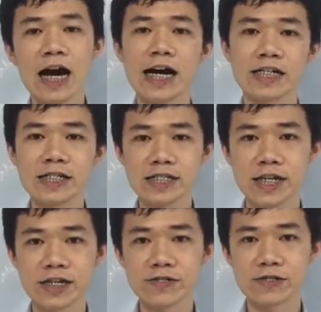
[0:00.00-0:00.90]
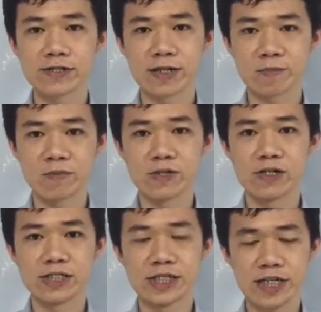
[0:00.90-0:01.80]
I didn't care to correct my
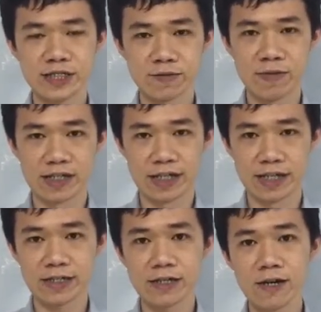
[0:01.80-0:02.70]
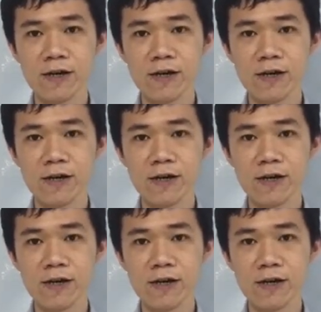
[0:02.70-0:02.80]
pronunciation back then,